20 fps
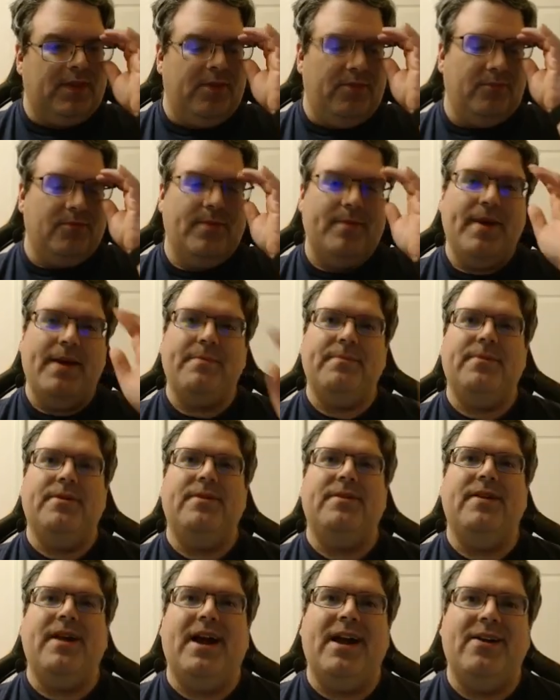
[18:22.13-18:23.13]

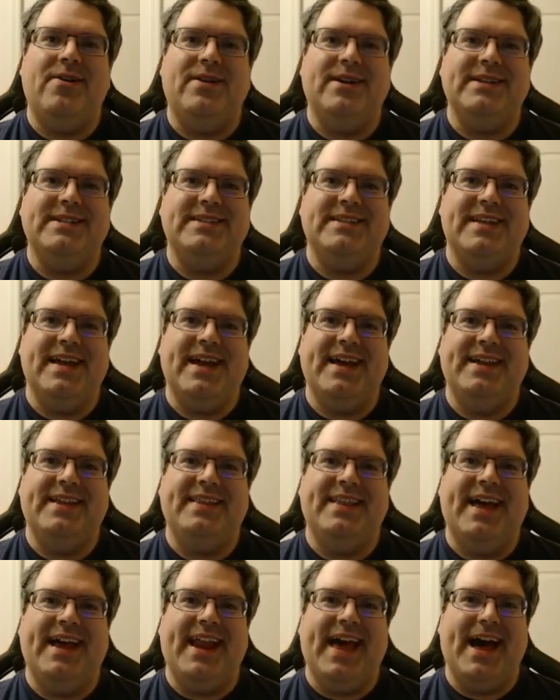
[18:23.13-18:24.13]
Remember how I said
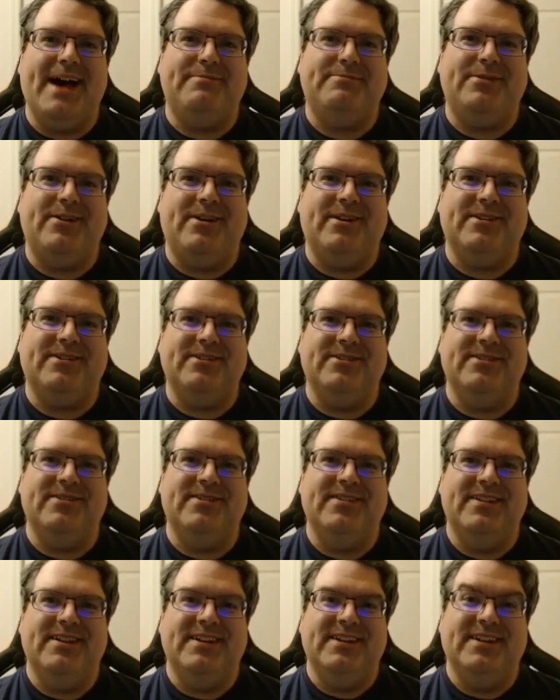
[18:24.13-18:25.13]
that
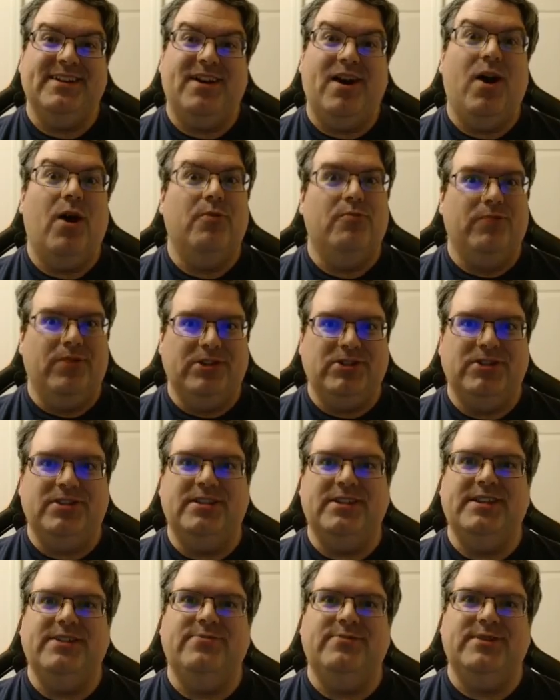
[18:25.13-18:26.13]
AppLocker
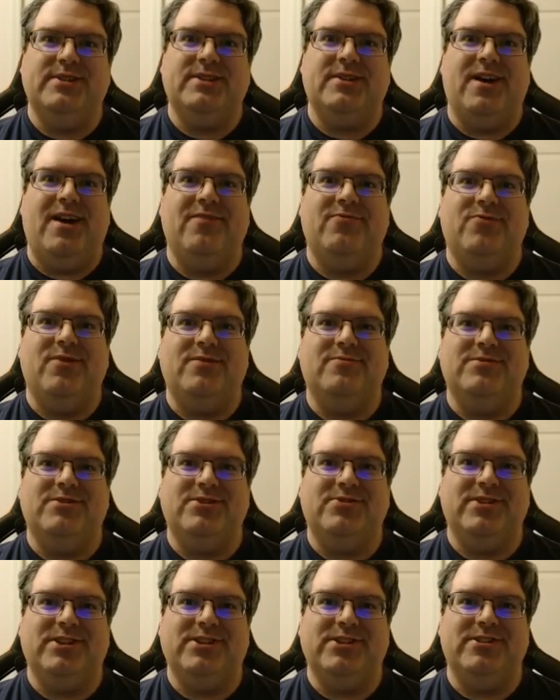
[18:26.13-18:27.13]
originally was software
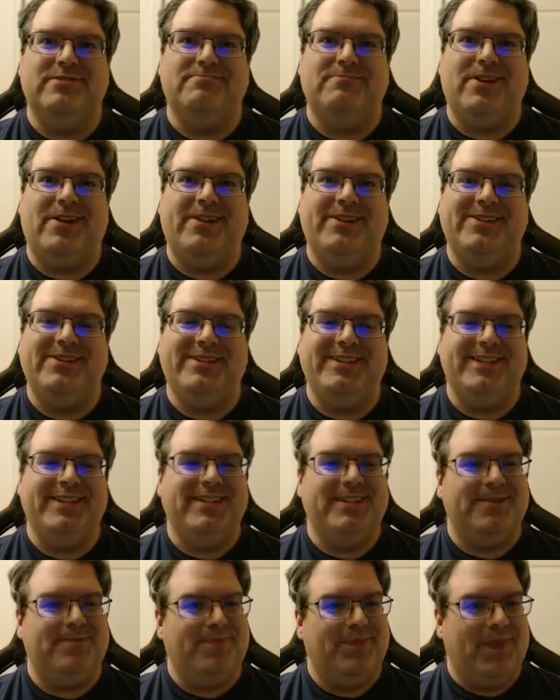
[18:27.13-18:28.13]
restriction
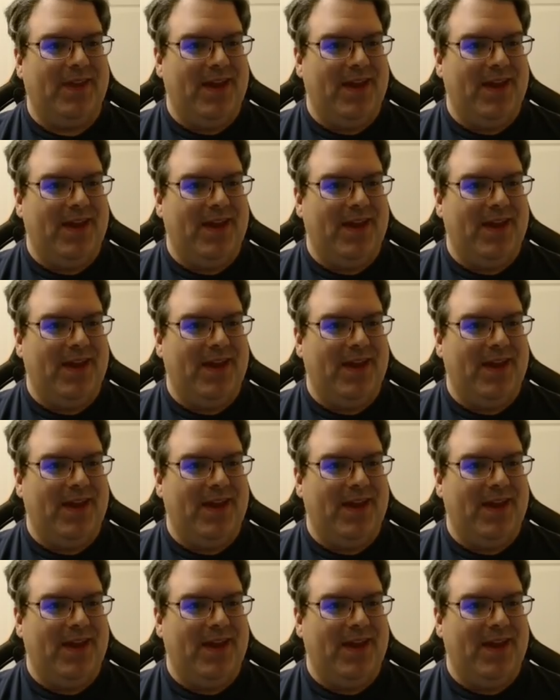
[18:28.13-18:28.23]
policies?